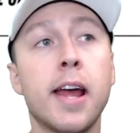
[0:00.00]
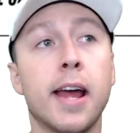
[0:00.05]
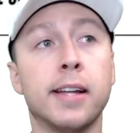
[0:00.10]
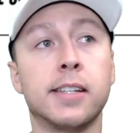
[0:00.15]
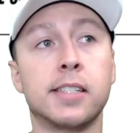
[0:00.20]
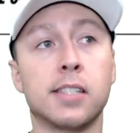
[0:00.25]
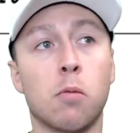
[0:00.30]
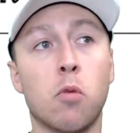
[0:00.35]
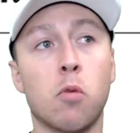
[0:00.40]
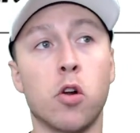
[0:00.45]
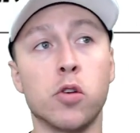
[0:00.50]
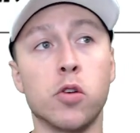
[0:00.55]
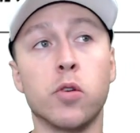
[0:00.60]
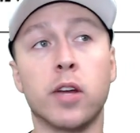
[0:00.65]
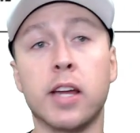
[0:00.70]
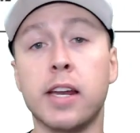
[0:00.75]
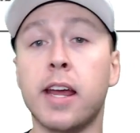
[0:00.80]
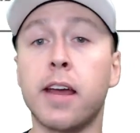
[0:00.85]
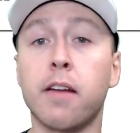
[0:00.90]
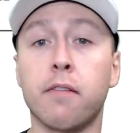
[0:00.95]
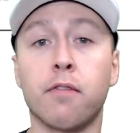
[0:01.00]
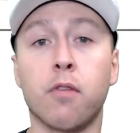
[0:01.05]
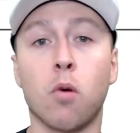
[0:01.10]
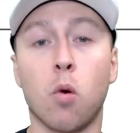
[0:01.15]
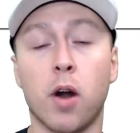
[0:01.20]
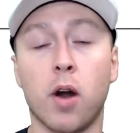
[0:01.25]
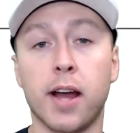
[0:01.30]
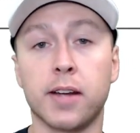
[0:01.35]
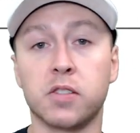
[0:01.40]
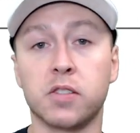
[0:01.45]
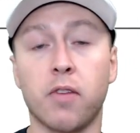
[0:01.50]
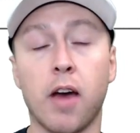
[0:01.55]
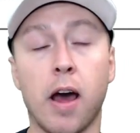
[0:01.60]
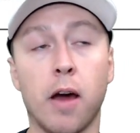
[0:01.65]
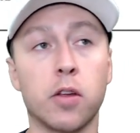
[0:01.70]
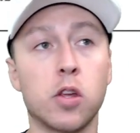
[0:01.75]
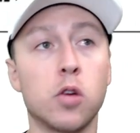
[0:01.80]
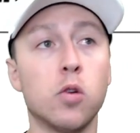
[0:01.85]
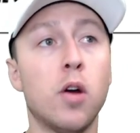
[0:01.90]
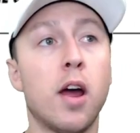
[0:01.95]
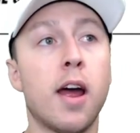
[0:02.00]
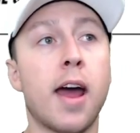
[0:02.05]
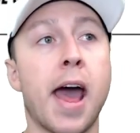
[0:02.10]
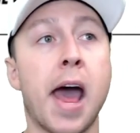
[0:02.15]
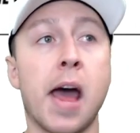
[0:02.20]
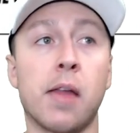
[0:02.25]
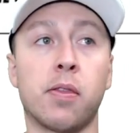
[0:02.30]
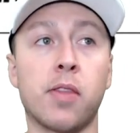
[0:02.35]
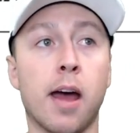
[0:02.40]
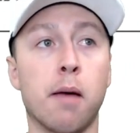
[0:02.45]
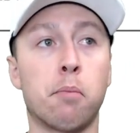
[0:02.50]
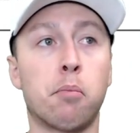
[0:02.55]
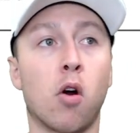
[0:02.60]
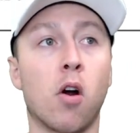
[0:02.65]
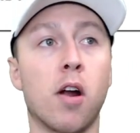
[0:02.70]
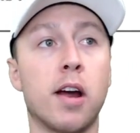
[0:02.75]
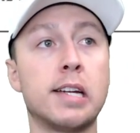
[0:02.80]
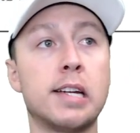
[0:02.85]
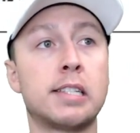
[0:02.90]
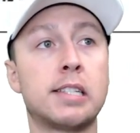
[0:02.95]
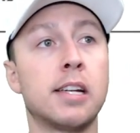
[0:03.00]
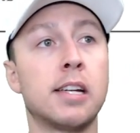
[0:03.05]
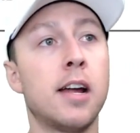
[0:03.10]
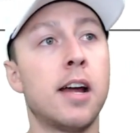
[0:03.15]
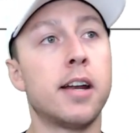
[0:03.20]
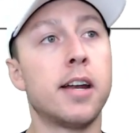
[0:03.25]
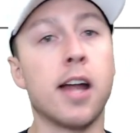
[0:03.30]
and someone who can hit 4x value at that price.